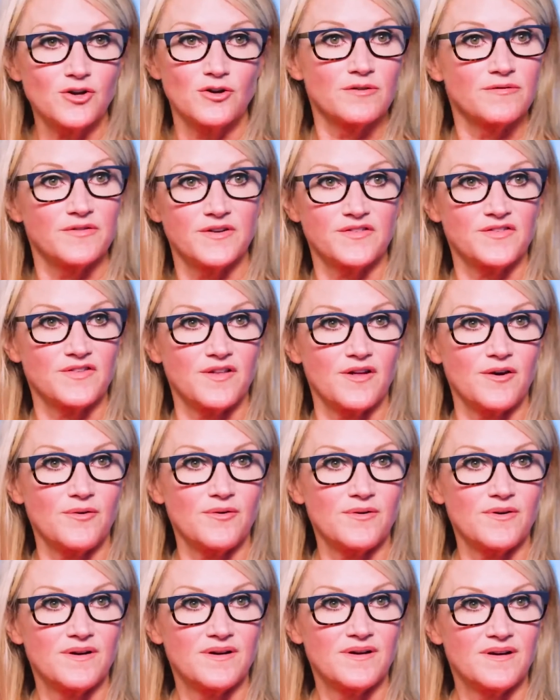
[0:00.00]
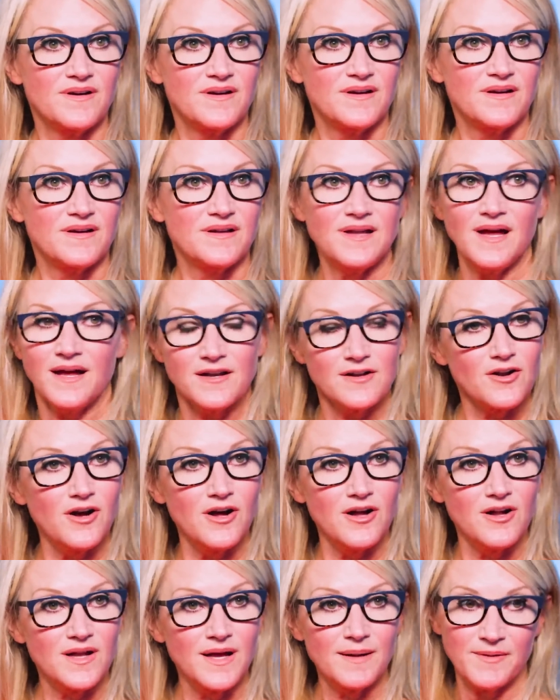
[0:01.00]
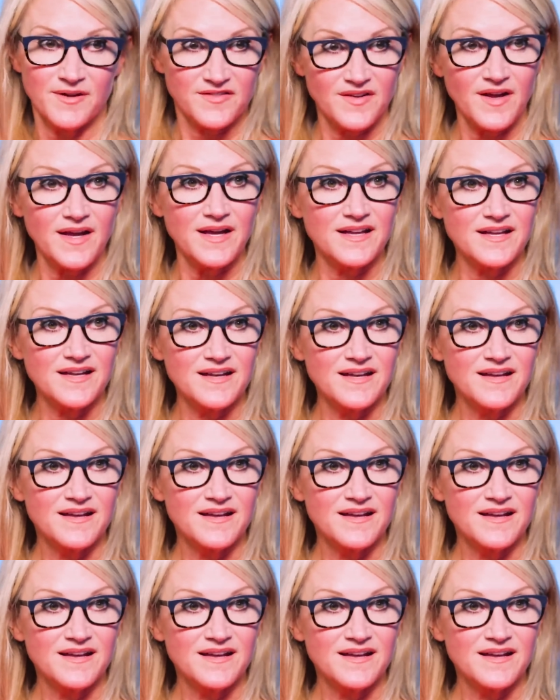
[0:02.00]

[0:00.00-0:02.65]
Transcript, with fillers: nervous though, not at all, I'm excited.